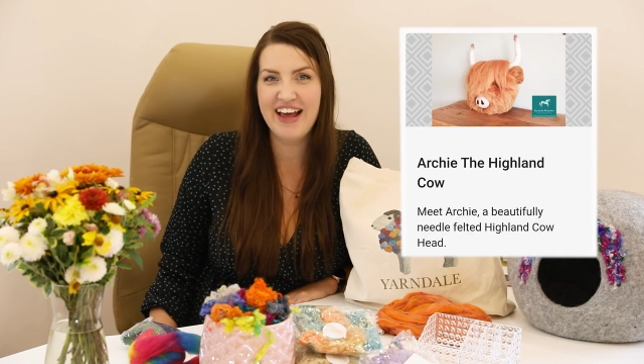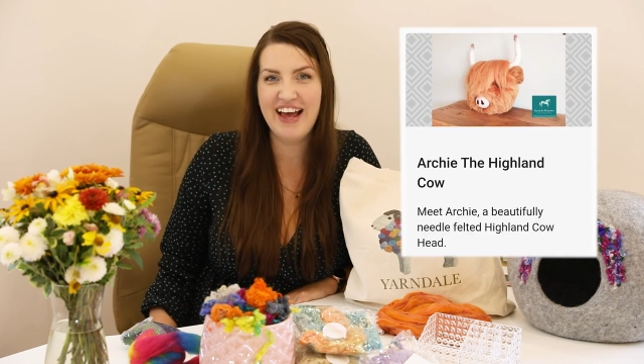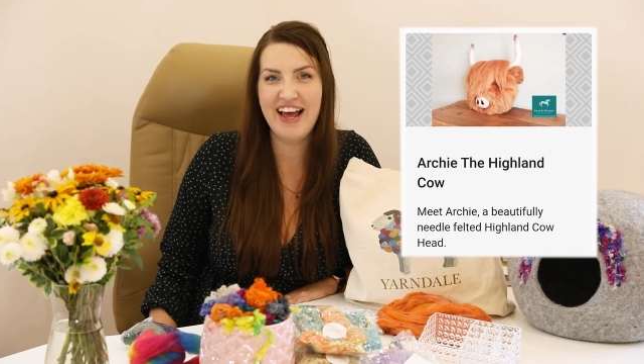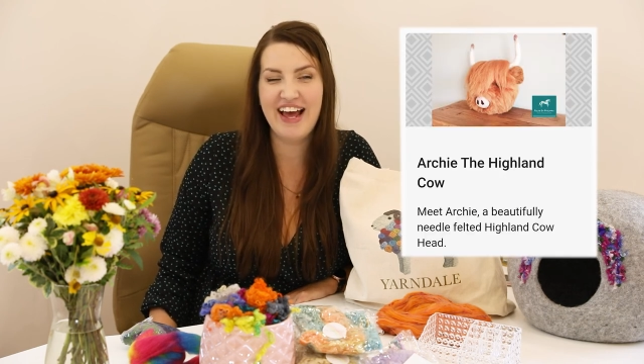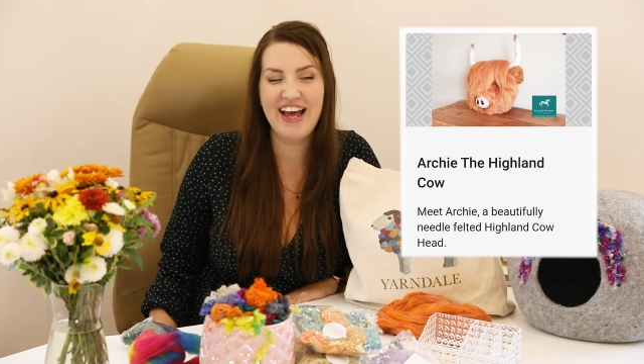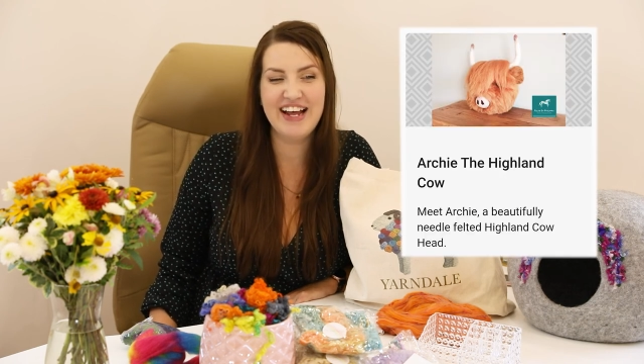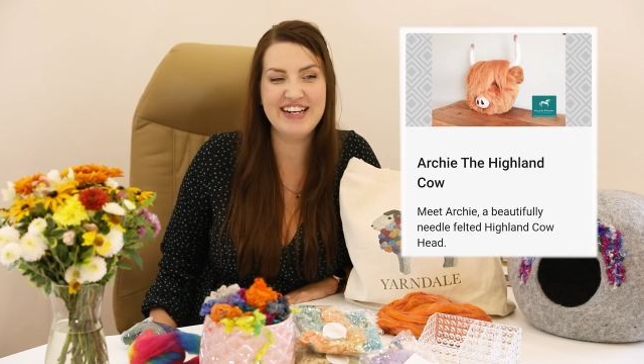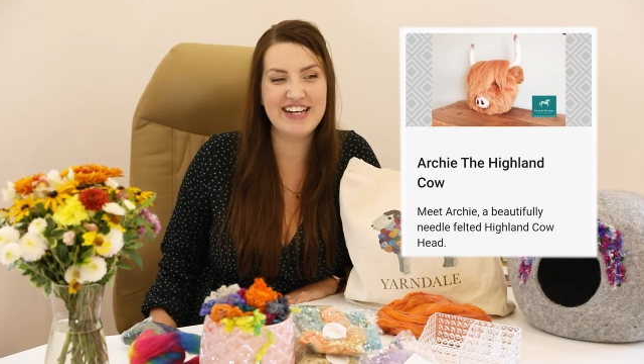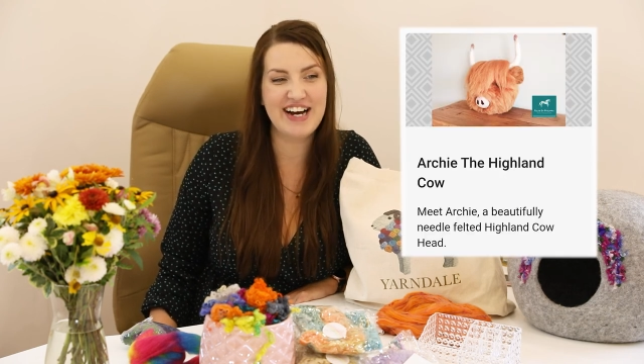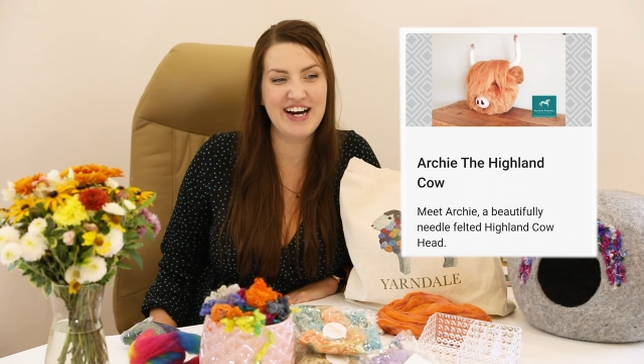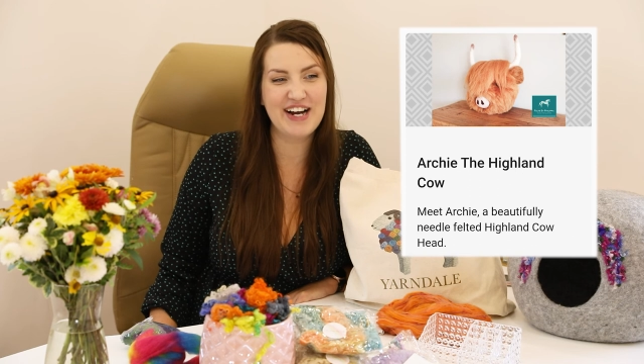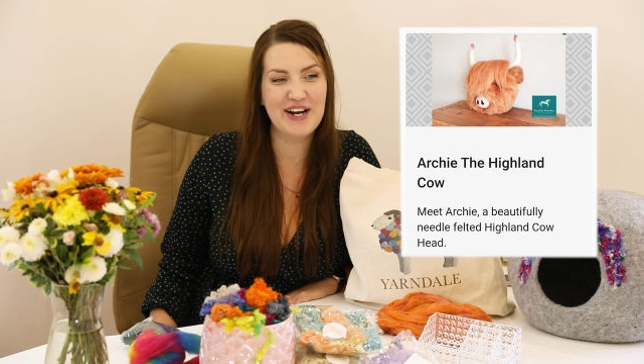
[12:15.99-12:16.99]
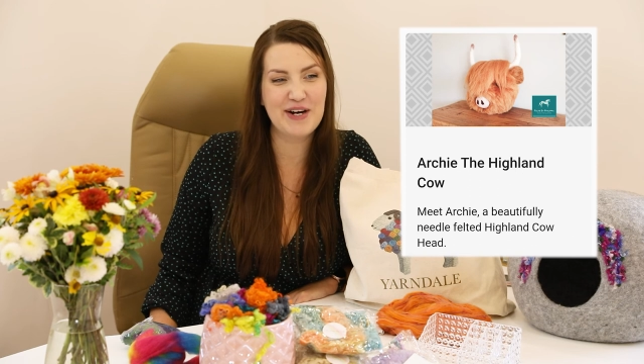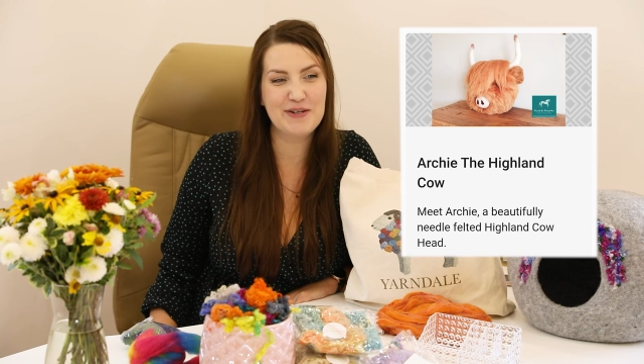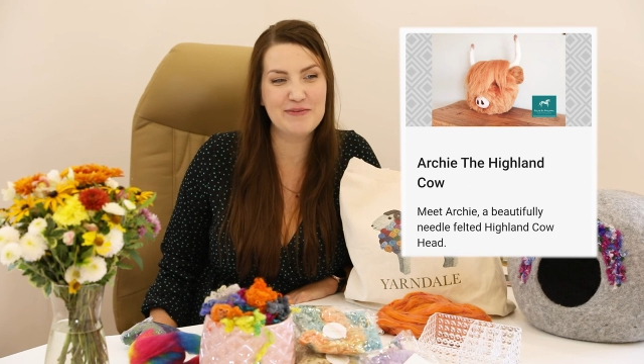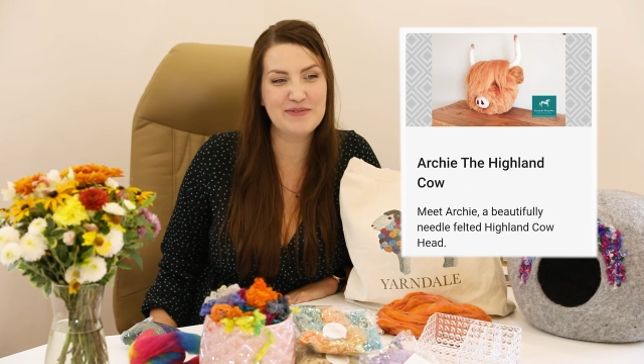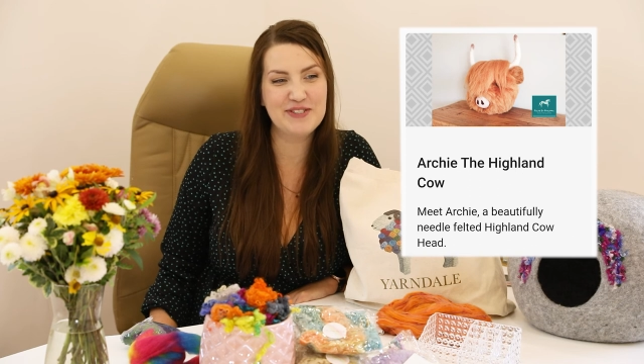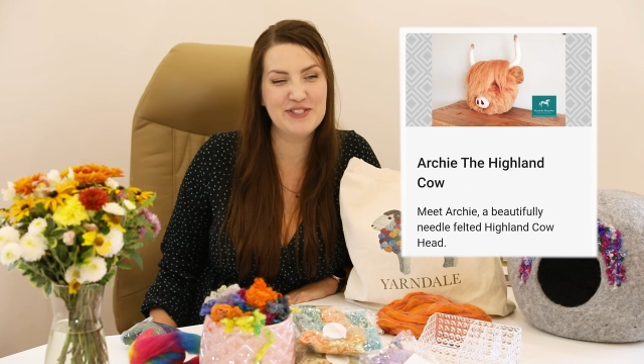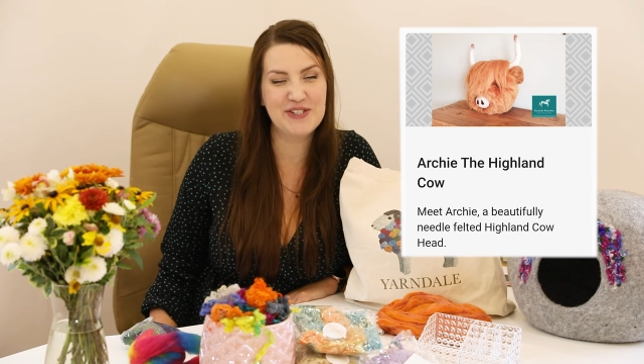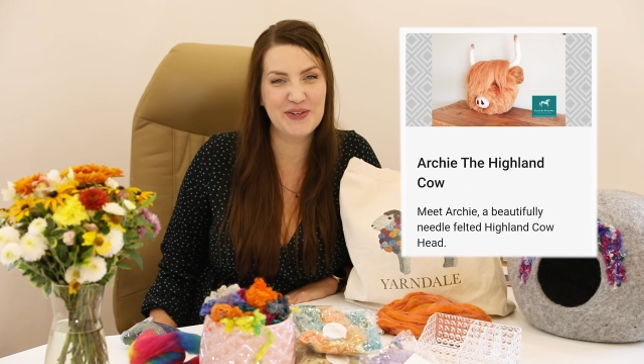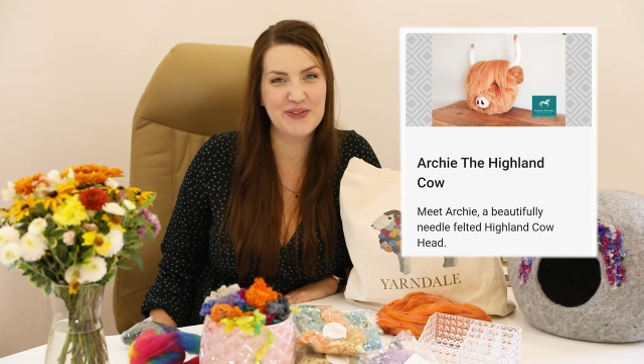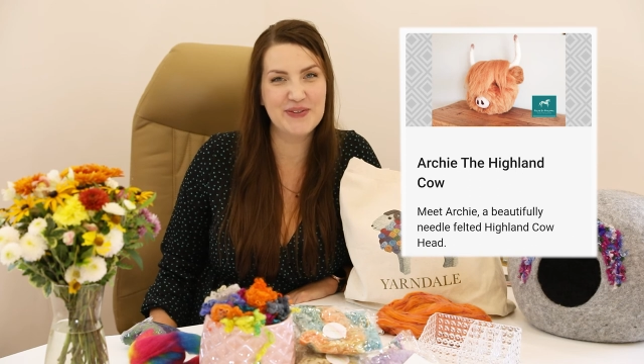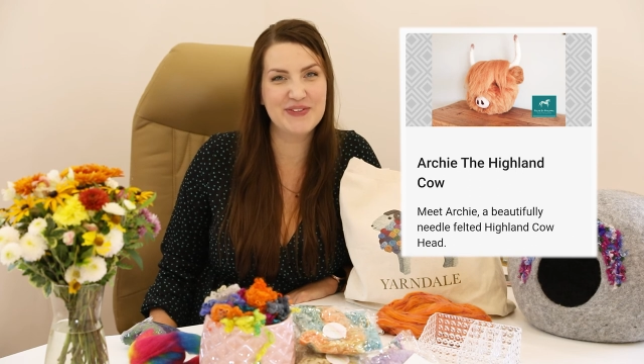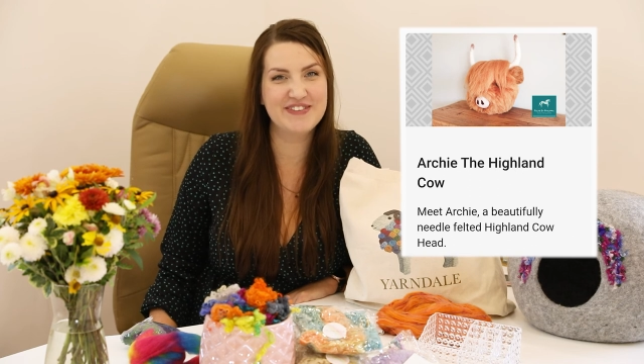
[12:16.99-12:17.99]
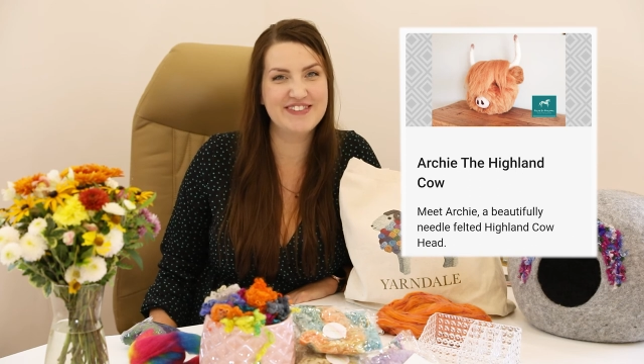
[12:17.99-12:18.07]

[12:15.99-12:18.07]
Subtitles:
And I hope to show you the